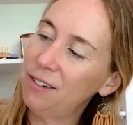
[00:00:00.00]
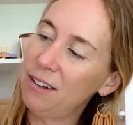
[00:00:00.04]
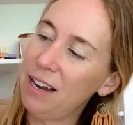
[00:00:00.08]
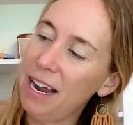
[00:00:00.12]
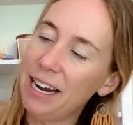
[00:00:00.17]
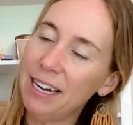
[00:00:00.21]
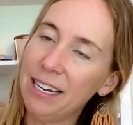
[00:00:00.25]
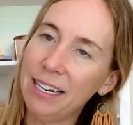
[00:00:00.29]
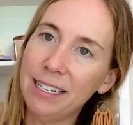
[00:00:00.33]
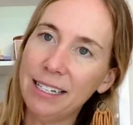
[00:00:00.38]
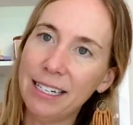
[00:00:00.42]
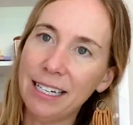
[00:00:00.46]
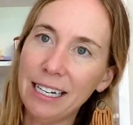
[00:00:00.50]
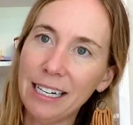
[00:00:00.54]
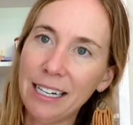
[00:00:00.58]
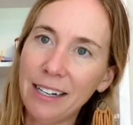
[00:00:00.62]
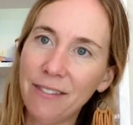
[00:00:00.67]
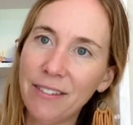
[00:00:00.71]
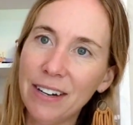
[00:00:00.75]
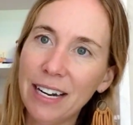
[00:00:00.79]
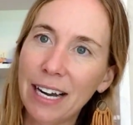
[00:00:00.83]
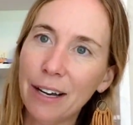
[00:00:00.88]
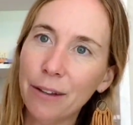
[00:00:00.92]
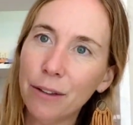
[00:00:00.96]
I need to
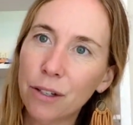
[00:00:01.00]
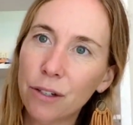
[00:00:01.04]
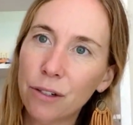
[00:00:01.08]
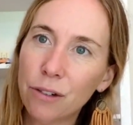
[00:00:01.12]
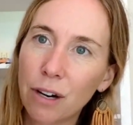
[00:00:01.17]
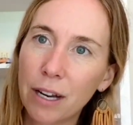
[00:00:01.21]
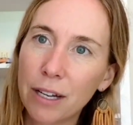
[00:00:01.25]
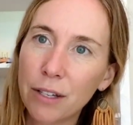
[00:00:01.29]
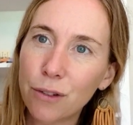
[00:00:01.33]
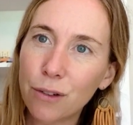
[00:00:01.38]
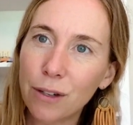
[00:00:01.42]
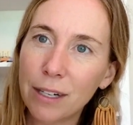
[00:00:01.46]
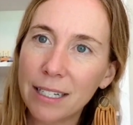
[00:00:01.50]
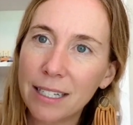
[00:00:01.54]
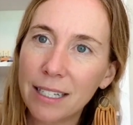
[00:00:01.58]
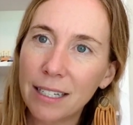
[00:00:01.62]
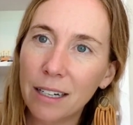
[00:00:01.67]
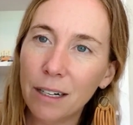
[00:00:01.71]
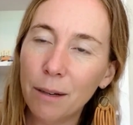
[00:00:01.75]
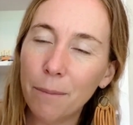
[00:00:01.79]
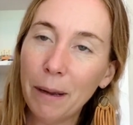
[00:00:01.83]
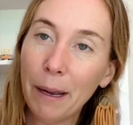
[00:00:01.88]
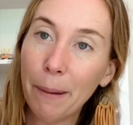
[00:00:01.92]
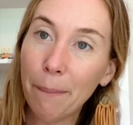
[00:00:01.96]
even out the drawstrings a
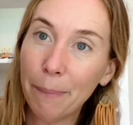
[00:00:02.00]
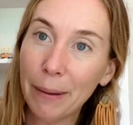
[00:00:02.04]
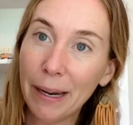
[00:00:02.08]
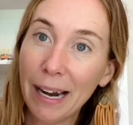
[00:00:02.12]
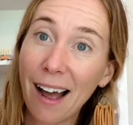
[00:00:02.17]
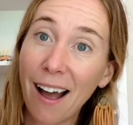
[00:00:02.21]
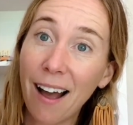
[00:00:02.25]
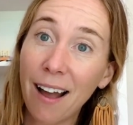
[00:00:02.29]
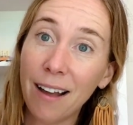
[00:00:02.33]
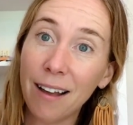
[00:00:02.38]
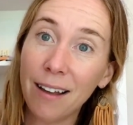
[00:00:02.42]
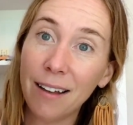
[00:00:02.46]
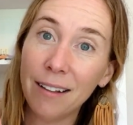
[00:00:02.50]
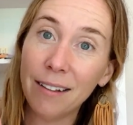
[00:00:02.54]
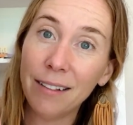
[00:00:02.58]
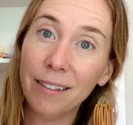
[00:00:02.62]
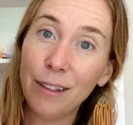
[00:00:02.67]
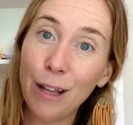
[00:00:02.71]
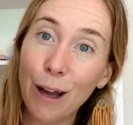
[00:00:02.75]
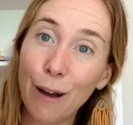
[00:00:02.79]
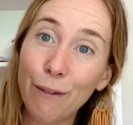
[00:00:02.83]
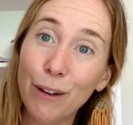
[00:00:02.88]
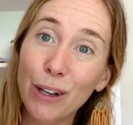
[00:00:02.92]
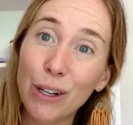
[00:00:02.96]
little bit, but I
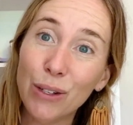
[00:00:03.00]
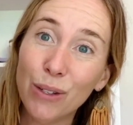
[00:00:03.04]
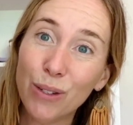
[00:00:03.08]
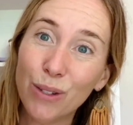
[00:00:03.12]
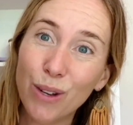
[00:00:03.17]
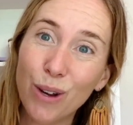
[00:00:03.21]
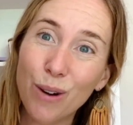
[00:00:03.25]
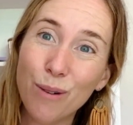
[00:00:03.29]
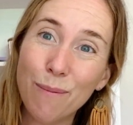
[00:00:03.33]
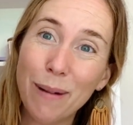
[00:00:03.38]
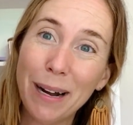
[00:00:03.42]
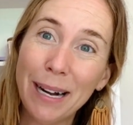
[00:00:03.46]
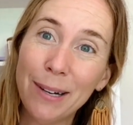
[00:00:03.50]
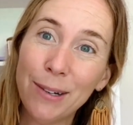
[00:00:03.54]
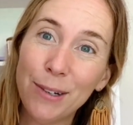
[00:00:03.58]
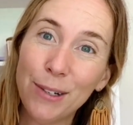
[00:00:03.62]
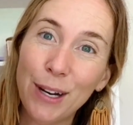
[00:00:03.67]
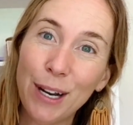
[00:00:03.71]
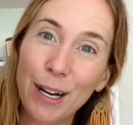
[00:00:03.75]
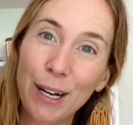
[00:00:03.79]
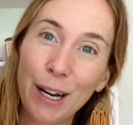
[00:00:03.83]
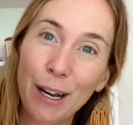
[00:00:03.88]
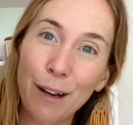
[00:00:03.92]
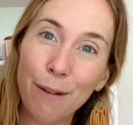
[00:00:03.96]
love it so much,
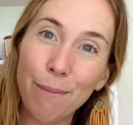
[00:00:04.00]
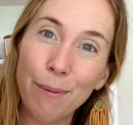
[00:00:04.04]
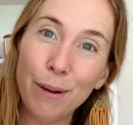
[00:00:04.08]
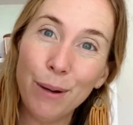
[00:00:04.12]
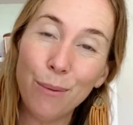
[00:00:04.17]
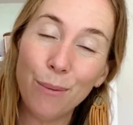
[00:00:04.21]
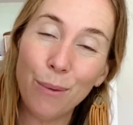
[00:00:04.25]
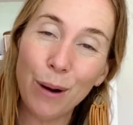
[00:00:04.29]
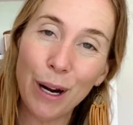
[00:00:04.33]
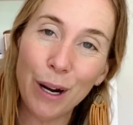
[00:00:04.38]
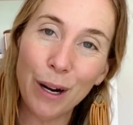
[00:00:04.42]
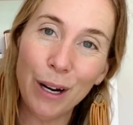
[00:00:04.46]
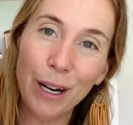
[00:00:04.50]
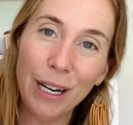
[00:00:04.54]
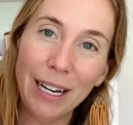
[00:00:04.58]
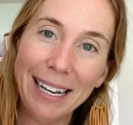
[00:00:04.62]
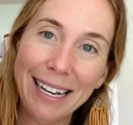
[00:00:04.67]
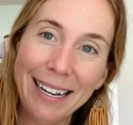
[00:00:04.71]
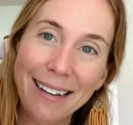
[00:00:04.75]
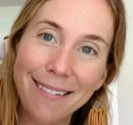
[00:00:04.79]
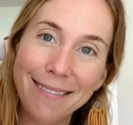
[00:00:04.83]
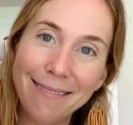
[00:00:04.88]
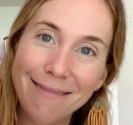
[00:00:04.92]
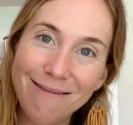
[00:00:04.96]
and I've been wearing
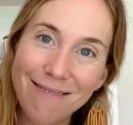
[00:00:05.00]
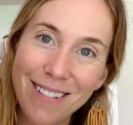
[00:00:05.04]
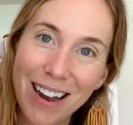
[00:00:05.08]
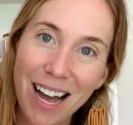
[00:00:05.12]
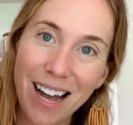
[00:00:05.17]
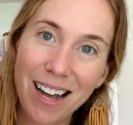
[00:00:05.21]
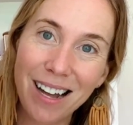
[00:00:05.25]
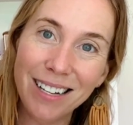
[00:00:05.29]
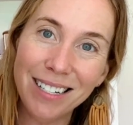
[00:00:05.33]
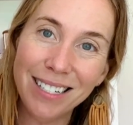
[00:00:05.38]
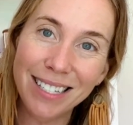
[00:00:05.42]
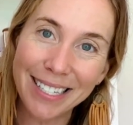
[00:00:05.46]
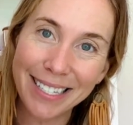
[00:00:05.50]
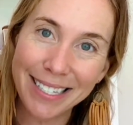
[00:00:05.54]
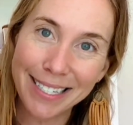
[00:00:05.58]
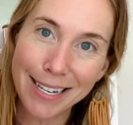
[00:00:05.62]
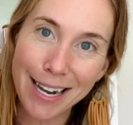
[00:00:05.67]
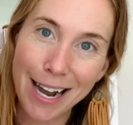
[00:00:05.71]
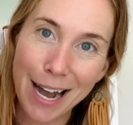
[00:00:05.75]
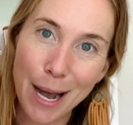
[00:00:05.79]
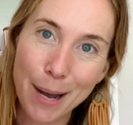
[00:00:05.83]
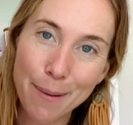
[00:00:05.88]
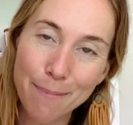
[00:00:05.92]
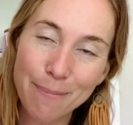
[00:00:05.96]
it
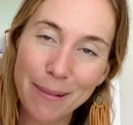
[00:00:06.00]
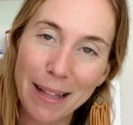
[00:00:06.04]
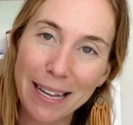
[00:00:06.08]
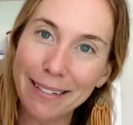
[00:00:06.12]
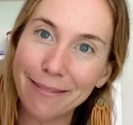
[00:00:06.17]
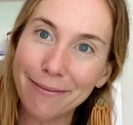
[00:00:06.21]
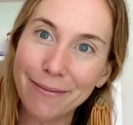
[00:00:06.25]
nonstop, like